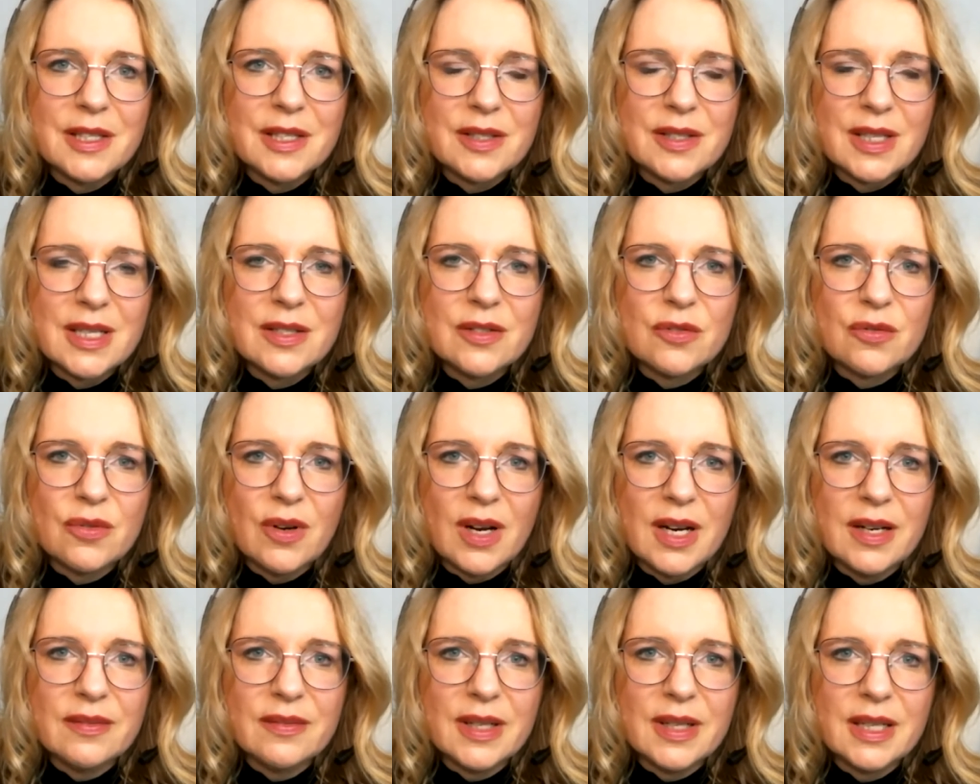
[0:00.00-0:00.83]
is
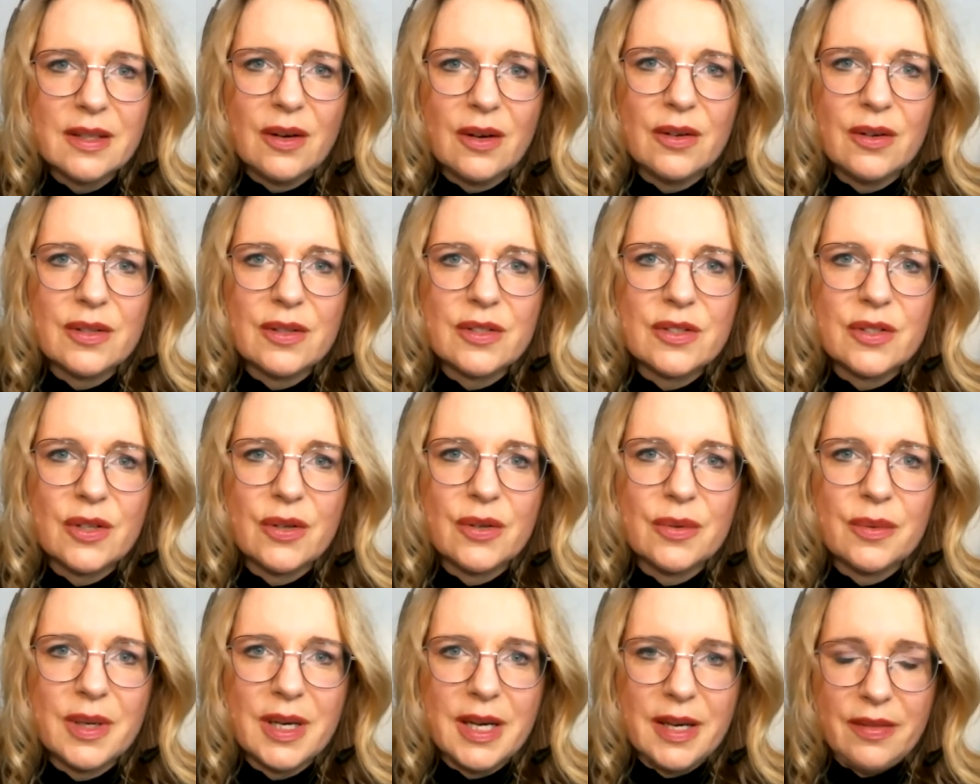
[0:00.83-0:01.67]
driving
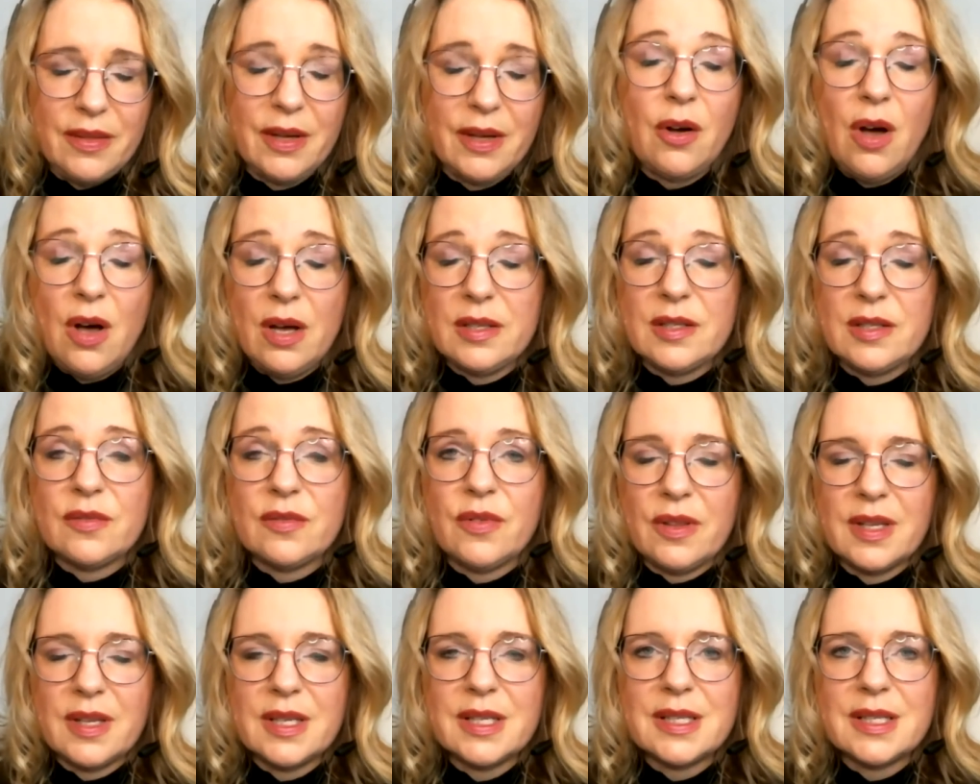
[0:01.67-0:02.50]
also the costs
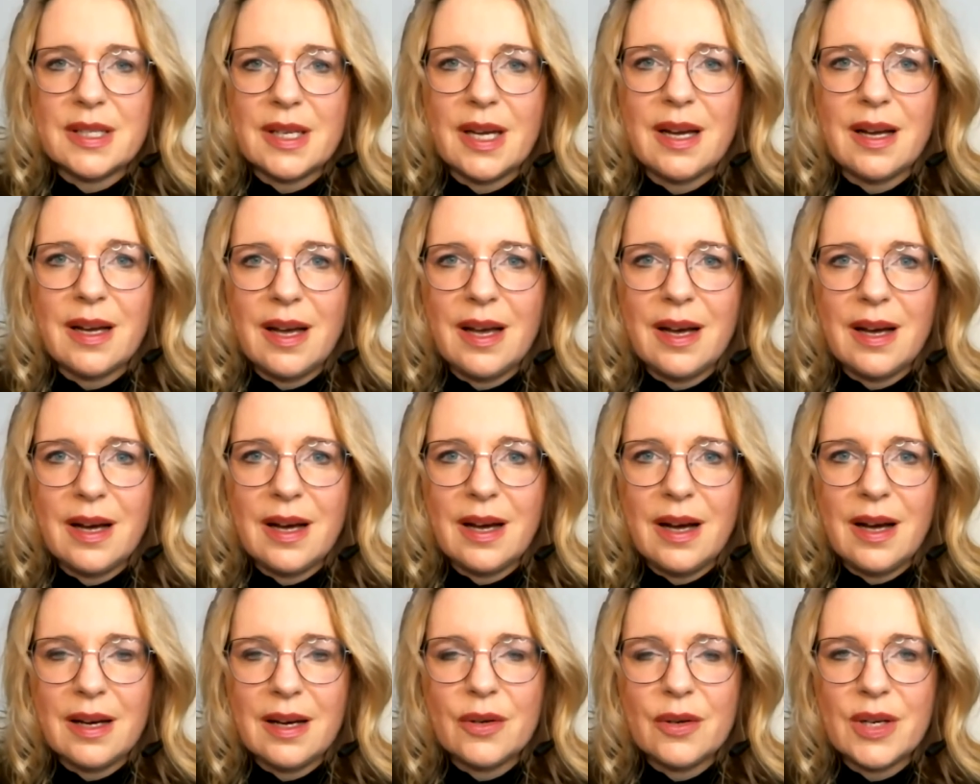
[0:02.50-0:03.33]
for this
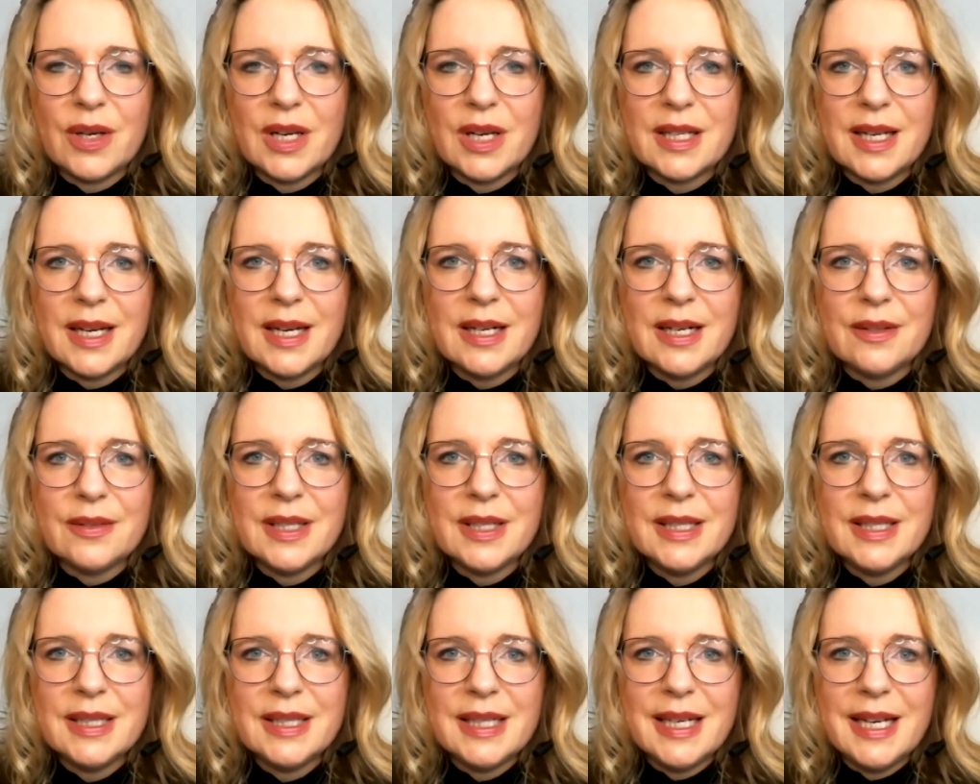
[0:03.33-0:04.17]
are going down.
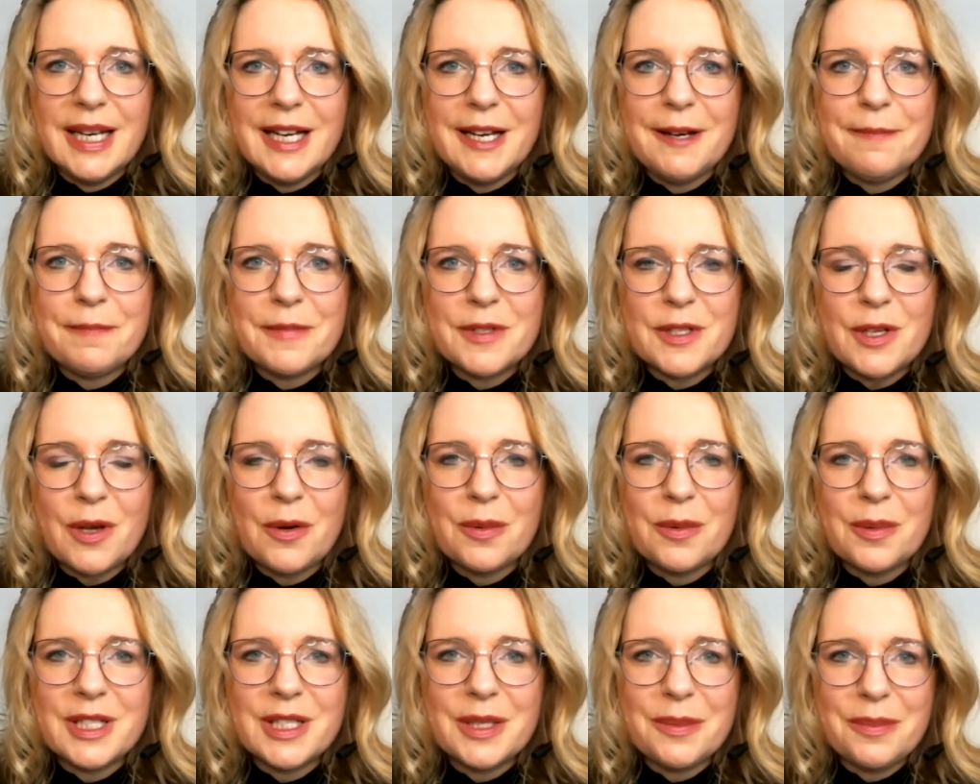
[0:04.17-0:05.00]

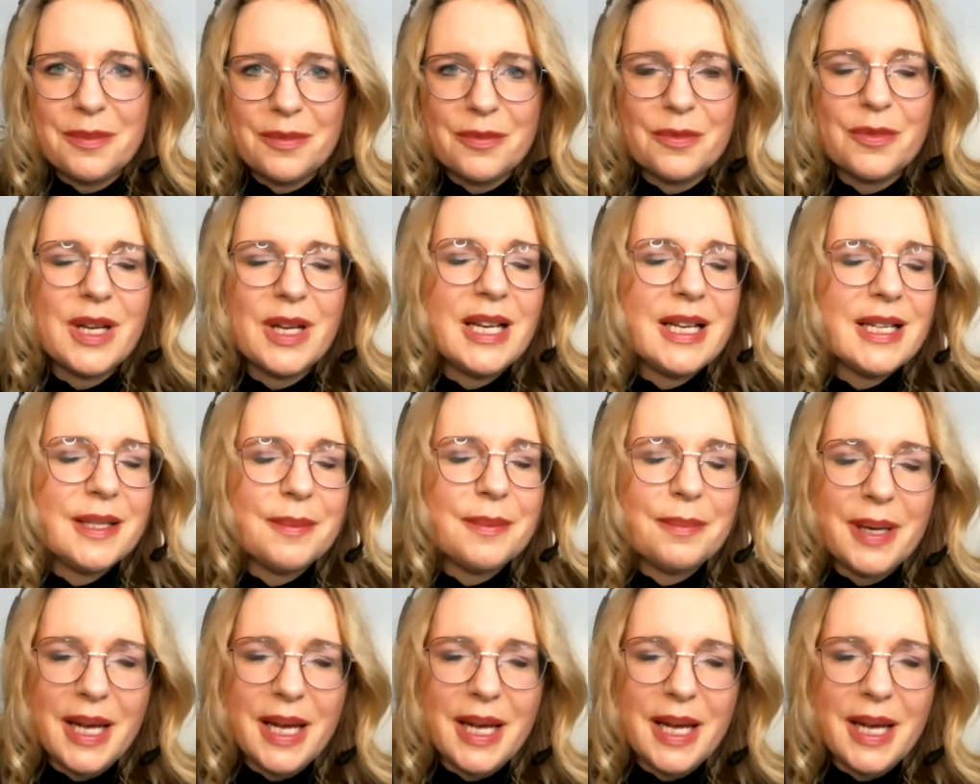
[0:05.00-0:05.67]
So it really